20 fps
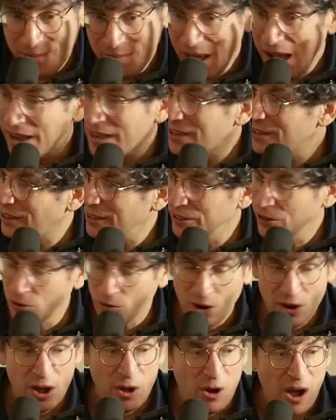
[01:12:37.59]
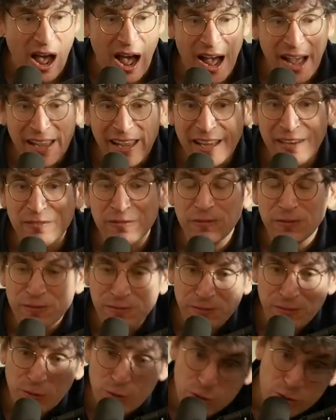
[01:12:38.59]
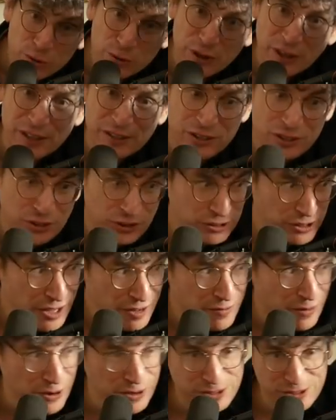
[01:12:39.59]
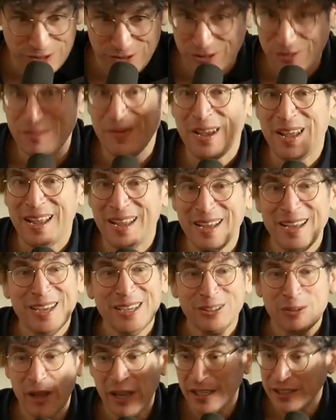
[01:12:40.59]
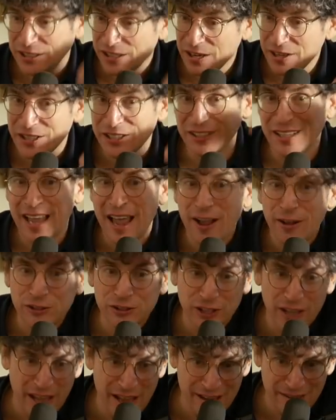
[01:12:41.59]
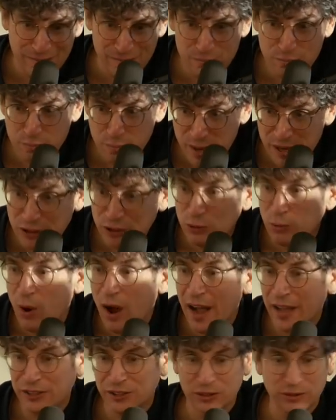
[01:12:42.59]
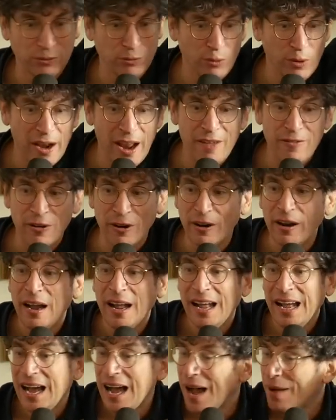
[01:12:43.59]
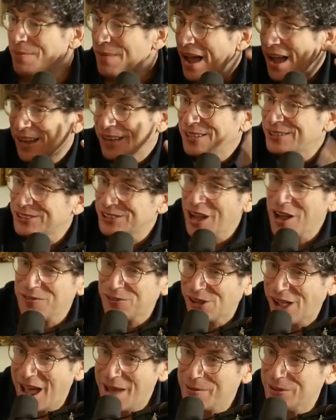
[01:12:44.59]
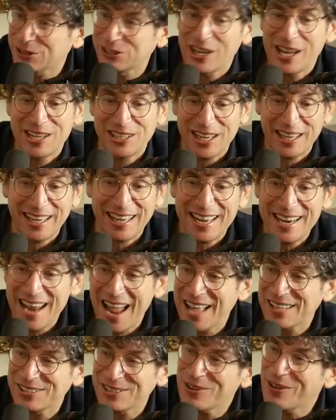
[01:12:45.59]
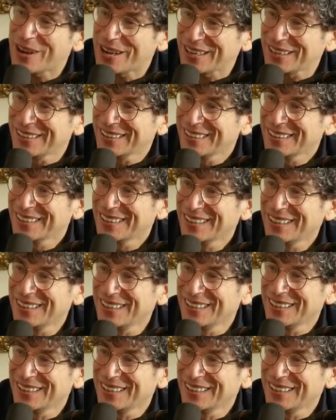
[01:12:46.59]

I'm not gonna you know I get food delivered to me so I could sit on this couch and binge watch whatever. Right. I'm not going to solve climate change. I cannot do it. yeah, yeah,